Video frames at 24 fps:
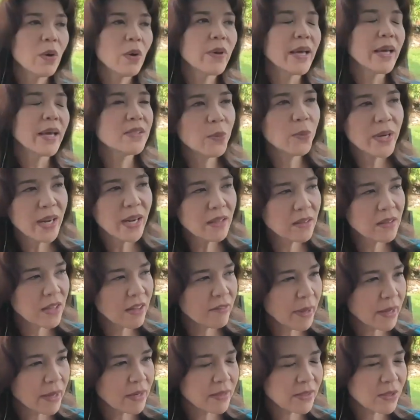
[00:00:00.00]
okay. So what I
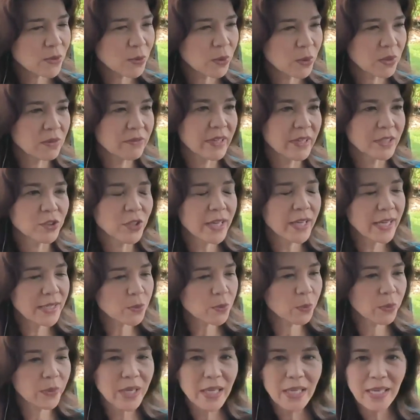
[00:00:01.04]
love about historical fiction, I
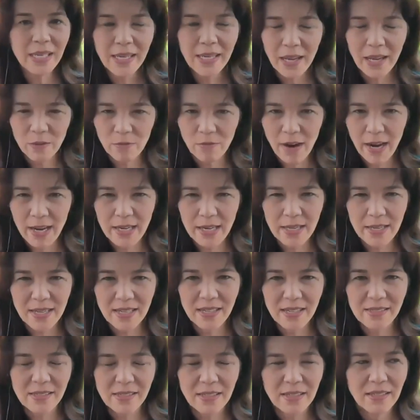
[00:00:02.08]
guess reading and writing
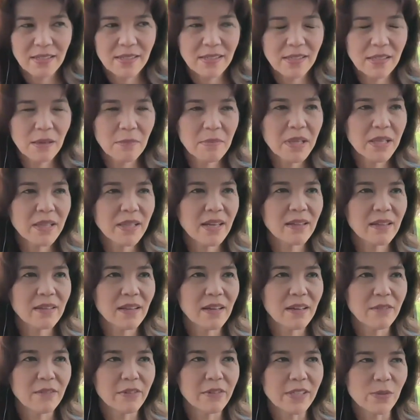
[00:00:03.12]
it, something that I
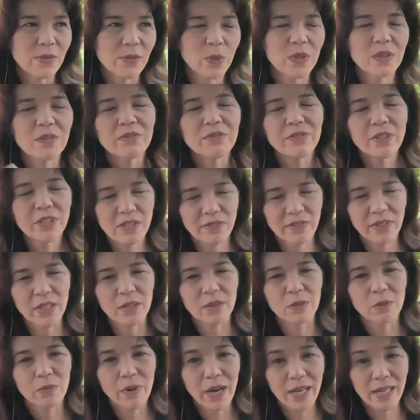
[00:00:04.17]
love is, well, first of
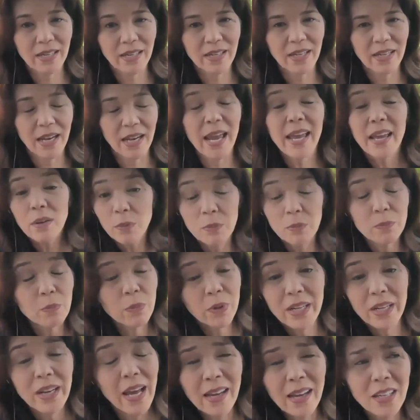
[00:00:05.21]
all, writing it and
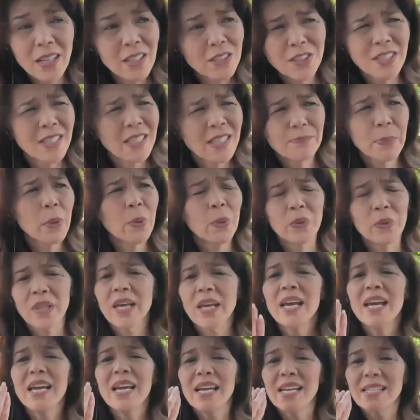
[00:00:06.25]
reading, I guess both,
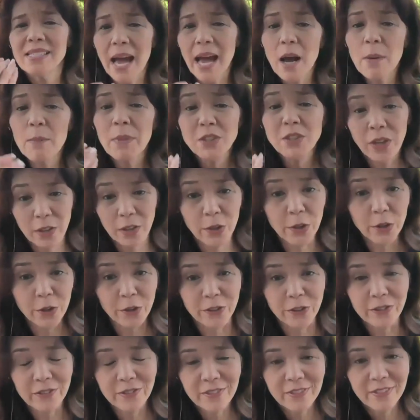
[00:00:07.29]
is how much I
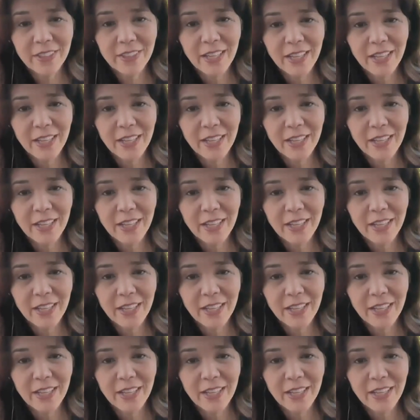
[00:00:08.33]
learn.